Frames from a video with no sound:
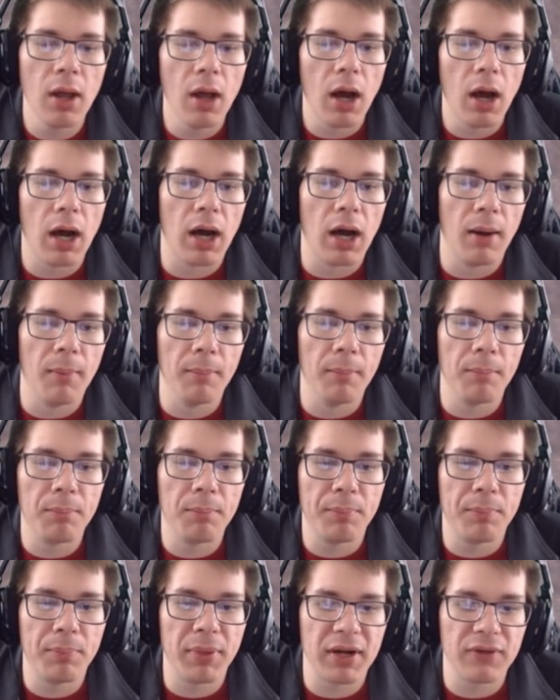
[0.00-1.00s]

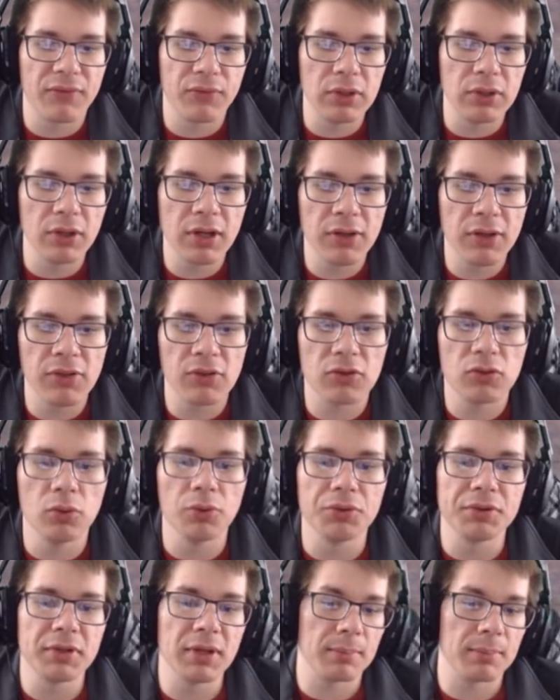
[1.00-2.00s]
But if we look at the
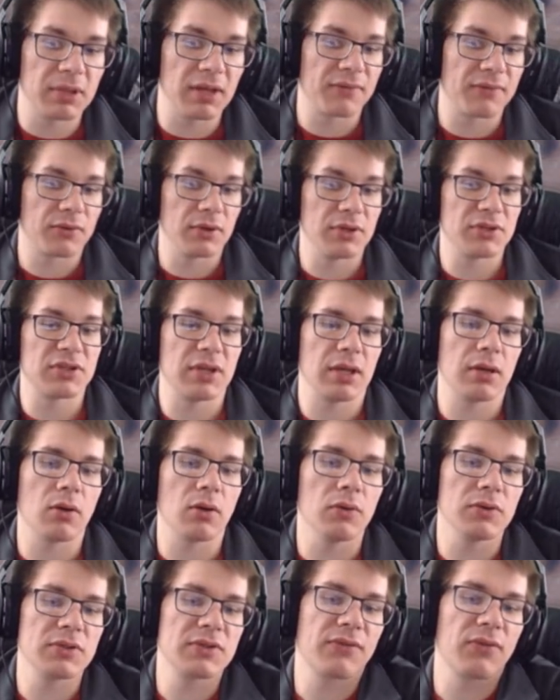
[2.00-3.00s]
tooltip difference, it
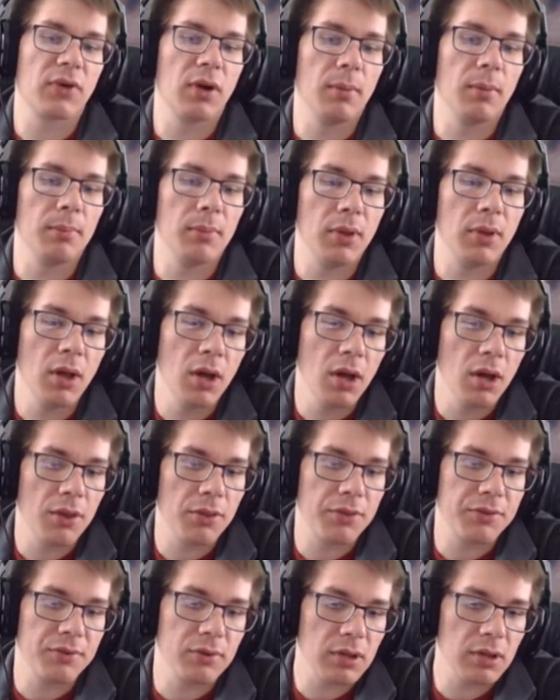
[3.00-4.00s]
goes from
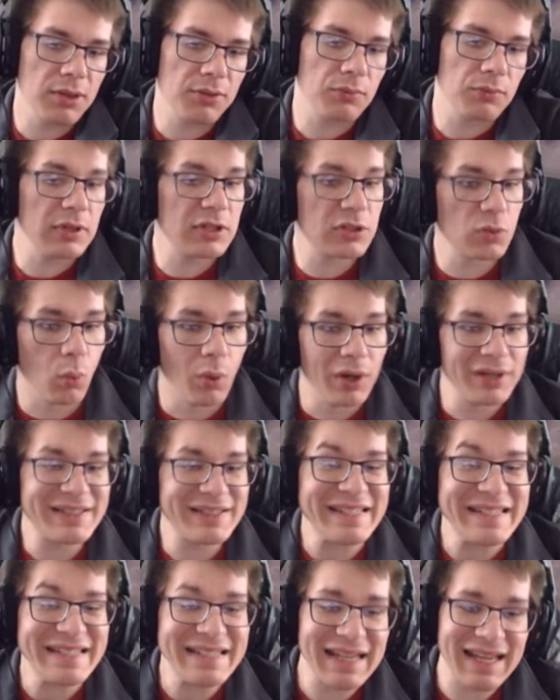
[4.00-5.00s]

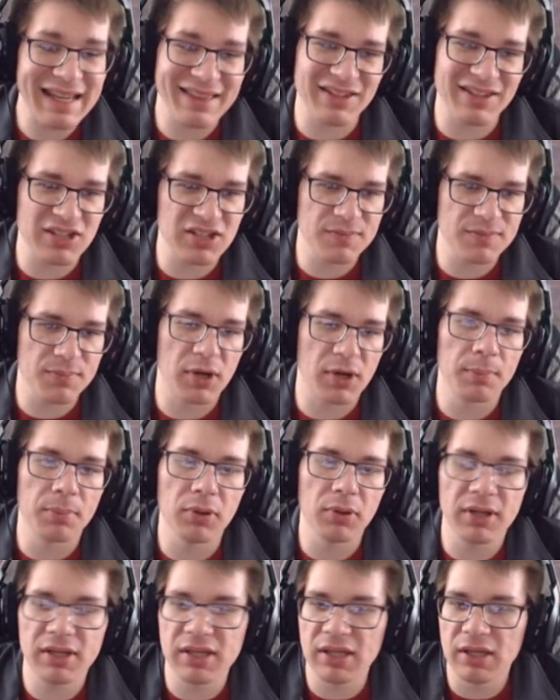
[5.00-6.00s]
3320, this is
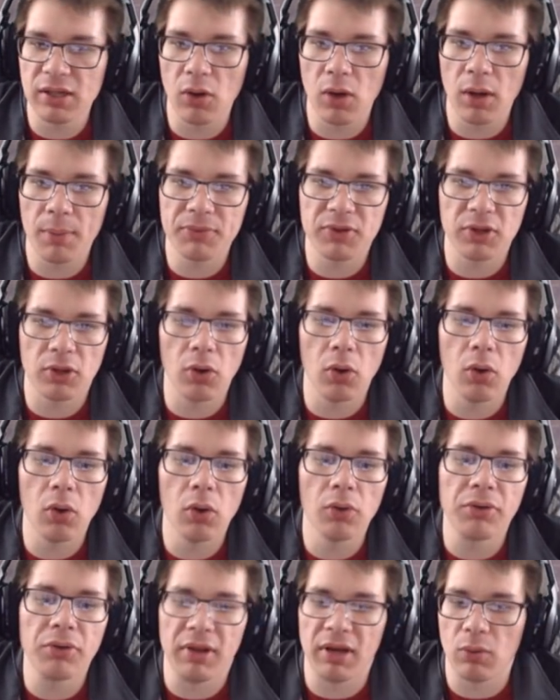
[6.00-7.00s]
purple, it can go up to
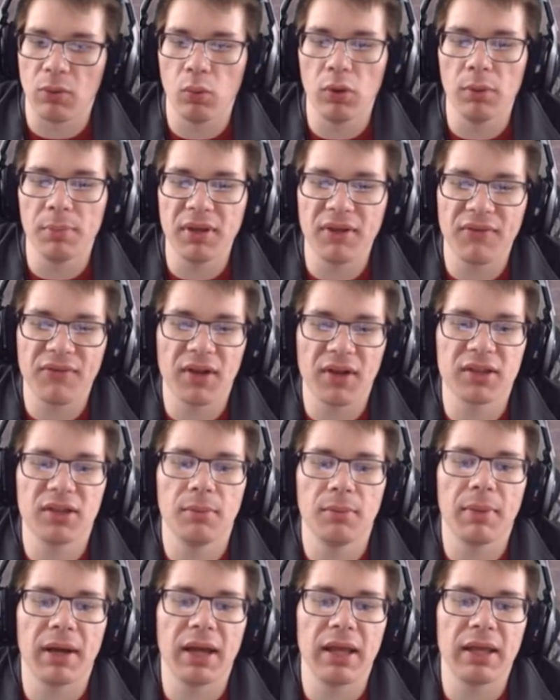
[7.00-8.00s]
gold, and it will be
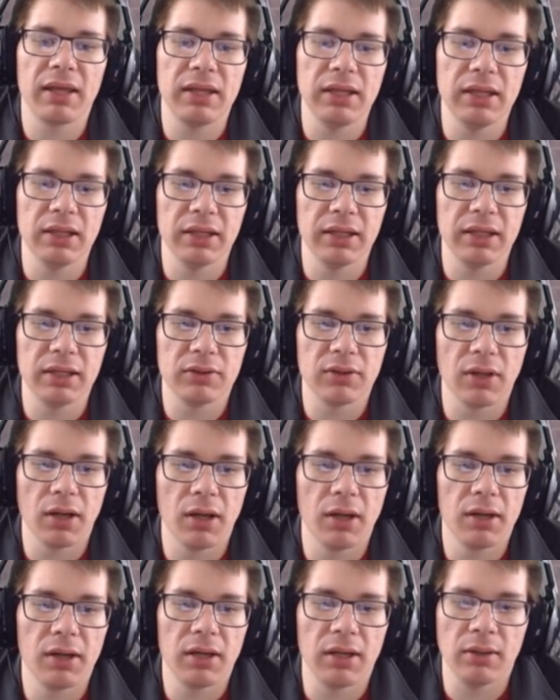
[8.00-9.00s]
affected by healing
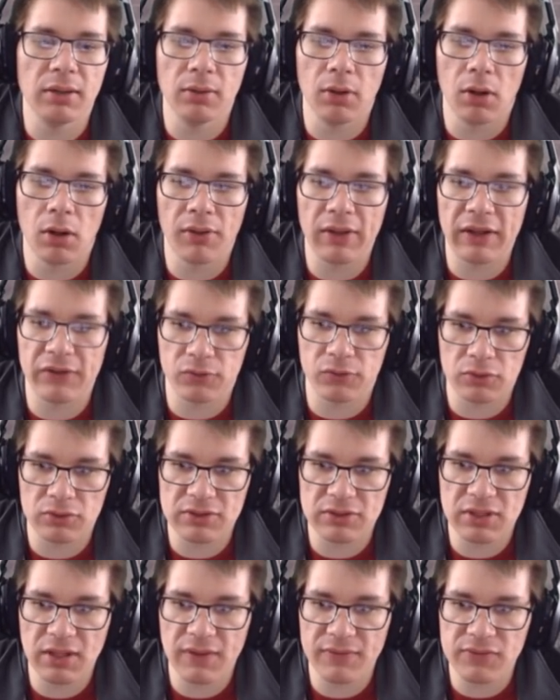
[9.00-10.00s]
done and all that sorts
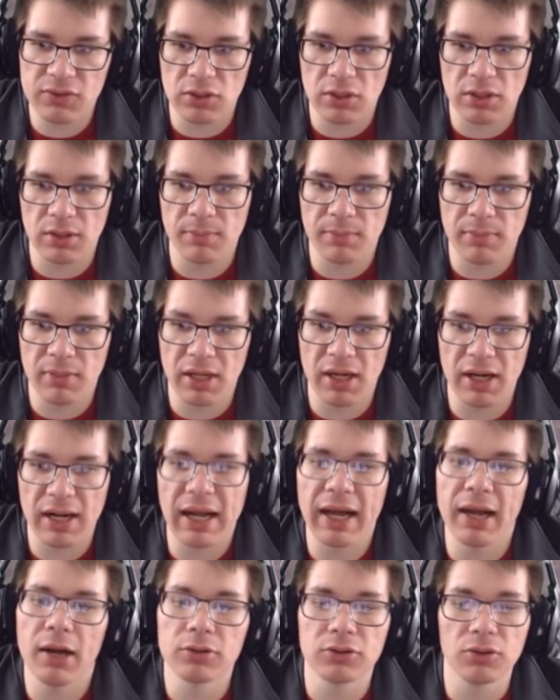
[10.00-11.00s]
of stuff, so you can get it
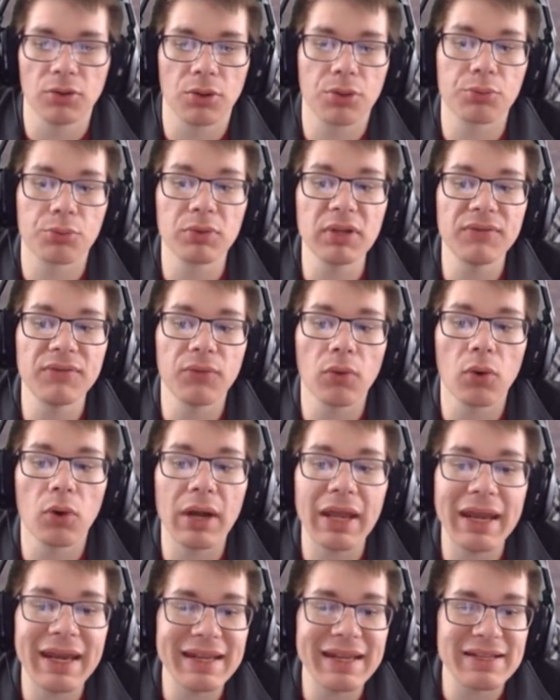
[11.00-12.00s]
higher, to
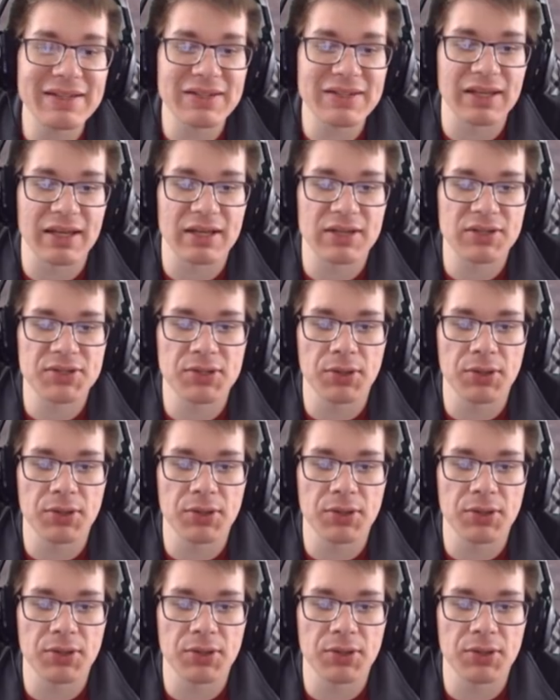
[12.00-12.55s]
3486.